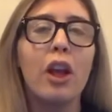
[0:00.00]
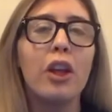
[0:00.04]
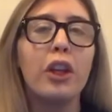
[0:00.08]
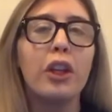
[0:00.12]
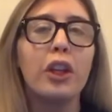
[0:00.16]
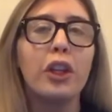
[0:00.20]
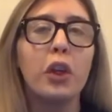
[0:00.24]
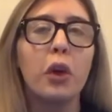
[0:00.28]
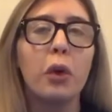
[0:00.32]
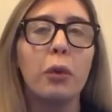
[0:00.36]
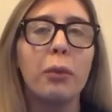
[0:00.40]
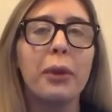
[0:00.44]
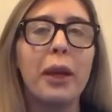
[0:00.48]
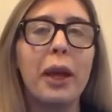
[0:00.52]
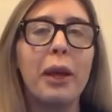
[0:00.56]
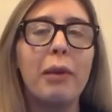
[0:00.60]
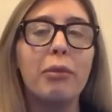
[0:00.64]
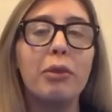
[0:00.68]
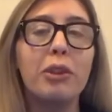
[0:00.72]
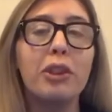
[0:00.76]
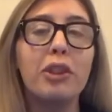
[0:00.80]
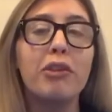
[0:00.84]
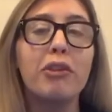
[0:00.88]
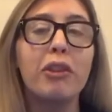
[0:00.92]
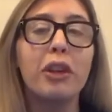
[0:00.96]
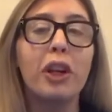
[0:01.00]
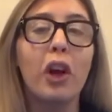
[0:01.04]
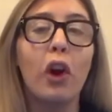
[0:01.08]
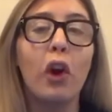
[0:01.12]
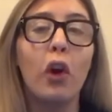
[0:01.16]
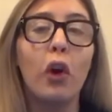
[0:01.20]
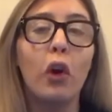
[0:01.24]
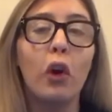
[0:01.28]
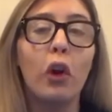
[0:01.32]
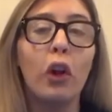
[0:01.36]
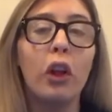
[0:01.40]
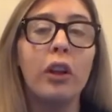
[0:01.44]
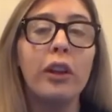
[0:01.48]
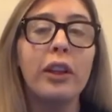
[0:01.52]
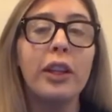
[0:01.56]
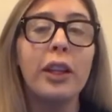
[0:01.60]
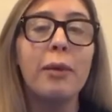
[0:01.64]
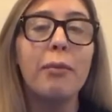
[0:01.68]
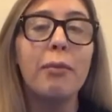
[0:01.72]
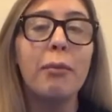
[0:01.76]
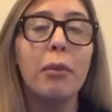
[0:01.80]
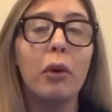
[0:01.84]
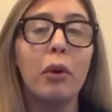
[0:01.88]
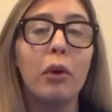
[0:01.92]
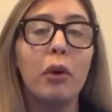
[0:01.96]
You'll be able to recall the
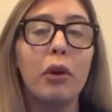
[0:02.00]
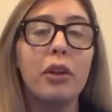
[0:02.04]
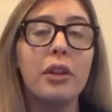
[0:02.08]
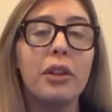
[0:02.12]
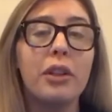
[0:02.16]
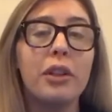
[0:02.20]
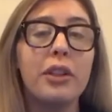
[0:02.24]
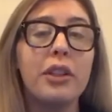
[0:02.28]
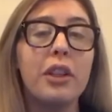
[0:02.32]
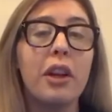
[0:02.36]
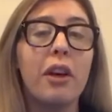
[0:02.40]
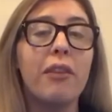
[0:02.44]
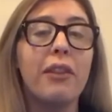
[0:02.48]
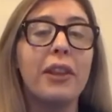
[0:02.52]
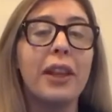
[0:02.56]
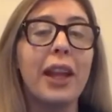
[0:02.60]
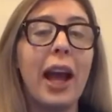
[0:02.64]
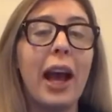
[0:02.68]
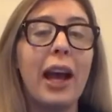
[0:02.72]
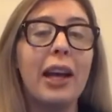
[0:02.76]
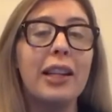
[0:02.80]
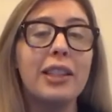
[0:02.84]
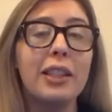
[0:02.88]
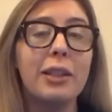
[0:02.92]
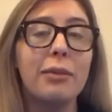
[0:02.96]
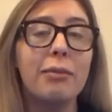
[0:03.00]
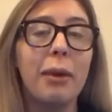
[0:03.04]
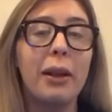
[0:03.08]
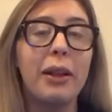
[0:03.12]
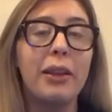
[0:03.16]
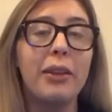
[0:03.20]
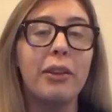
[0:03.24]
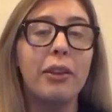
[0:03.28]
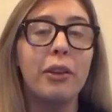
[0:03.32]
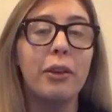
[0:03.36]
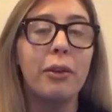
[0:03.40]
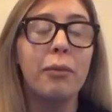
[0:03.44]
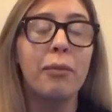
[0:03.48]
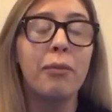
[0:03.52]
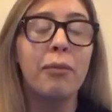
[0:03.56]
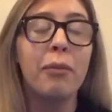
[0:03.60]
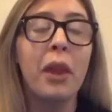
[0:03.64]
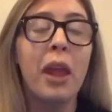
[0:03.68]
importance of the acid mantle